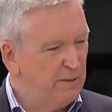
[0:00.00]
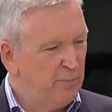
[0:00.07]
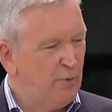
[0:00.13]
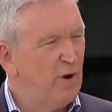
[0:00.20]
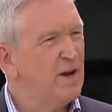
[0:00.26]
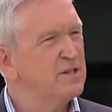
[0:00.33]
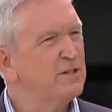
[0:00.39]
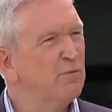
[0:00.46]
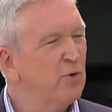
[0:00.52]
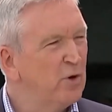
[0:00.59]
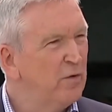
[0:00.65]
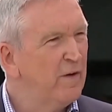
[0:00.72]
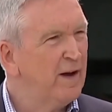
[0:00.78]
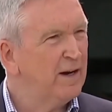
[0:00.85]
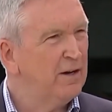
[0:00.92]
the price of one of
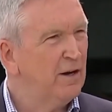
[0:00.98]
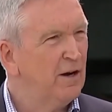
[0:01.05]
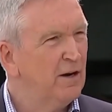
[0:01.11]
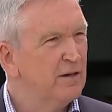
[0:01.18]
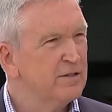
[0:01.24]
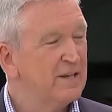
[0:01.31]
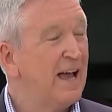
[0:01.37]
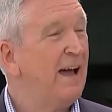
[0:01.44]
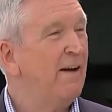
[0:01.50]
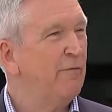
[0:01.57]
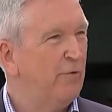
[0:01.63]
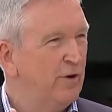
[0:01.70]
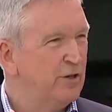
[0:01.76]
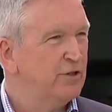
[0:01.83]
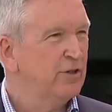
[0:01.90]
our cars
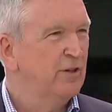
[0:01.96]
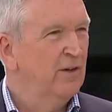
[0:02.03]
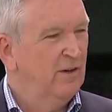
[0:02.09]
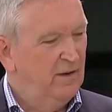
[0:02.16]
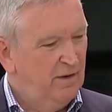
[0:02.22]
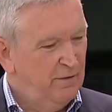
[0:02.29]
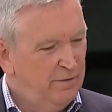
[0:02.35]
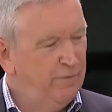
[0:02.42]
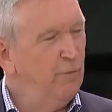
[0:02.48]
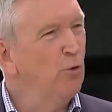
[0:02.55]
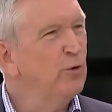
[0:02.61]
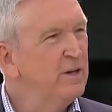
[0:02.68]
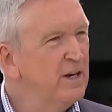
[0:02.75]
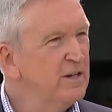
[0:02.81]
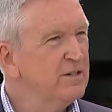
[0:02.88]
average
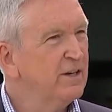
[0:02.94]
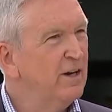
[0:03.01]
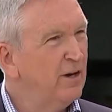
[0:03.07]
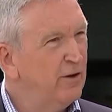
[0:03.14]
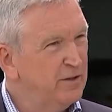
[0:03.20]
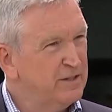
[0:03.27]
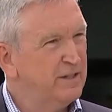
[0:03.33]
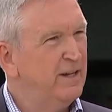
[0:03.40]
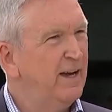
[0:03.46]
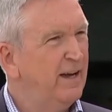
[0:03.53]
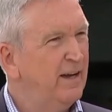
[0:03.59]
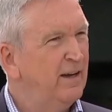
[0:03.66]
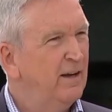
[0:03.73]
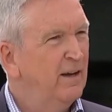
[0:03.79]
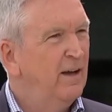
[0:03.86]
four years ago and
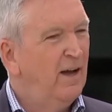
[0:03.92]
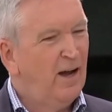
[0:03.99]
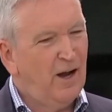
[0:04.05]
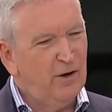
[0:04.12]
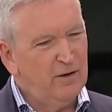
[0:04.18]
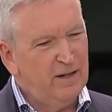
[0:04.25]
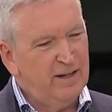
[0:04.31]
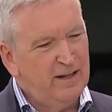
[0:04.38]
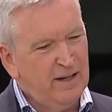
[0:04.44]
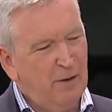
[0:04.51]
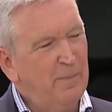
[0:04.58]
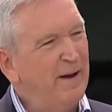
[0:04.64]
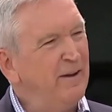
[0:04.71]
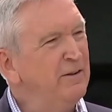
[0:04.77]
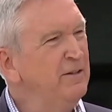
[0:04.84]
today, only
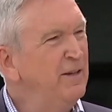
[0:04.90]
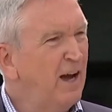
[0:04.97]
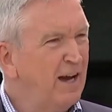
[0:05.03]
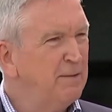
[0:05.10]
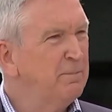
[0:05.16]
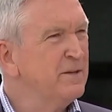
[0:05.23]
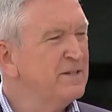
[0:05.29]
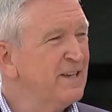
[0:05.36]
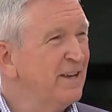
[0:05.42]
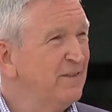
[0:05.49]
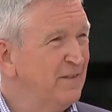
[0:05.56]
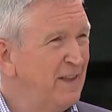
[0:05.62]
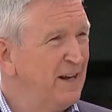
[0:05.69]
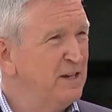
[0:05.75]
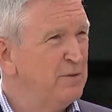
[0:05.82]
about nine percent
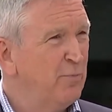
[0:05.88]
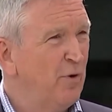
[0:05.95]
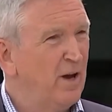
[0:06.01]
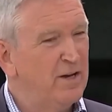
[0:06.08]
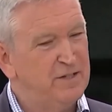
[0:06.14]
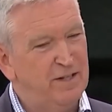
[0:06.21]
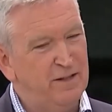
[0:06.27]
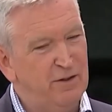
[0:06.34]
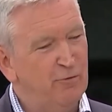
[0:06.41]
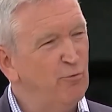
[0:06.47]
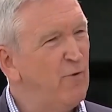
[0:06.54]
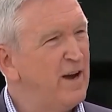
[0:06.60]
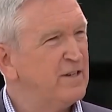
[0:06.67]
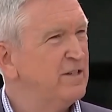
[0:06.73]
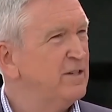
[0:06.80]
of that is pricing, the
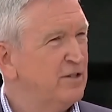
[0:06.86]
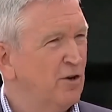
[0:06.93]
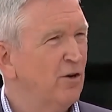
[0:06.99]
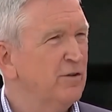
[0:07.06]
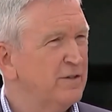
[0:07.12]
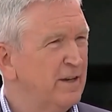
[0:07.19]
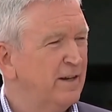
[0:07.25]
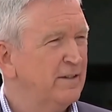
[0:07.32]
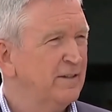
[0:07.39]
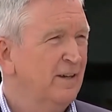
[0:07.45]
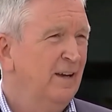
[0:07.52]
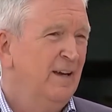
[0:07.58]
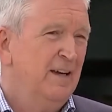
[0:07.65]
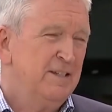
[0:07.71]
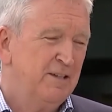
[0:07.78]
rest is content.
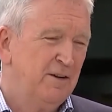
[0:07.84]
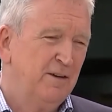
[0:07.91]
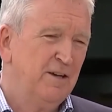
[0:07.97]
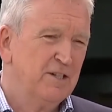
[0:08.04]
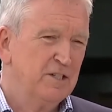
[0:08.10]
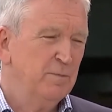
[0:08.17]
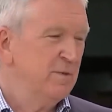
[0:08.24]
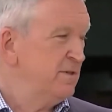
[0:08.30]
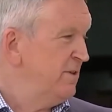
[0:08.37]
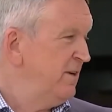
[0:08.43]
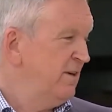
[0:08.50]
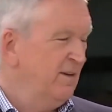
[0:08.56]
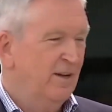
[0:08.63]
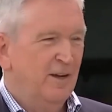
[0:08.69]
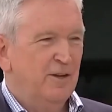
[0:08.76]
So customers
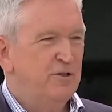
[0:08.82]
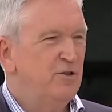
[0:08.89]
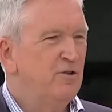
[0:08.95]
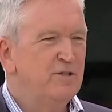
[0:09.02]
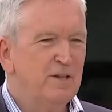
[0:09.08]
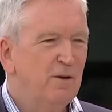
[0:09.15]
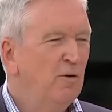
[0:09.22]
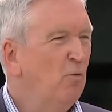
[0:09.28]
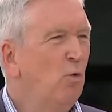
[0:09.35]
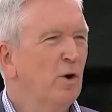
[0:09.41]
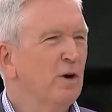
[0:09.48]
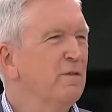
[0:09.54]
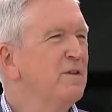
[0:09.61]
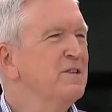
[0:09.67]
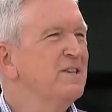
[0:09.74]
are choosing one
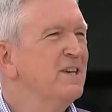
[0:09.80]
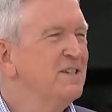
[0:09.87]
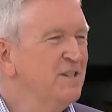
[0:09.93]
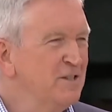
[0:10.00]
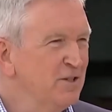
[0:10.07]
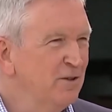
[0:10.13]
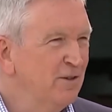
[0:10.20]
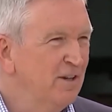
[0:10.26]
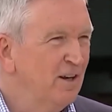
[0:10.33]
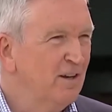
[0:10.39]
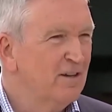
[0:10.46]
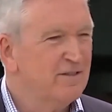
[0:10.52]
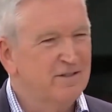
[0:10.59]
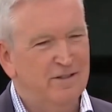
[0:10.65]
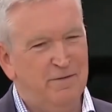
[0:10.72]
of the sixty-two
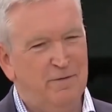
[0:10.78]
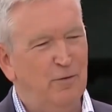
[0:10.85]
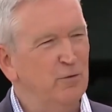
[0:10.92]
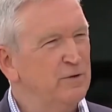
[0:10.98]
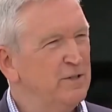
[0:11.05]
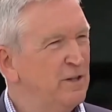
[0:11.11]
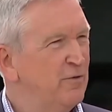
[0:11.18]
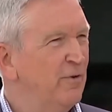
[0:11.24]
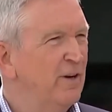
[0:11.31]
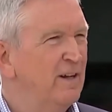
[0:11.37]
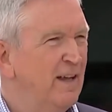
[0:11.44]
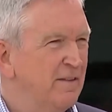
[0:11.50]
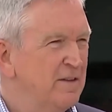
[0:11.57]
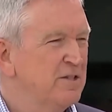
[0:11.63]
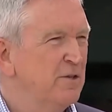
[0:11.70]
colors, the forty-three
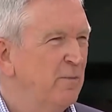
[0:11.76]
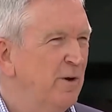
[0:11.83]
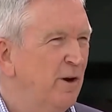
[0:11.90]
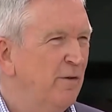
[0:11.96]
leathers that we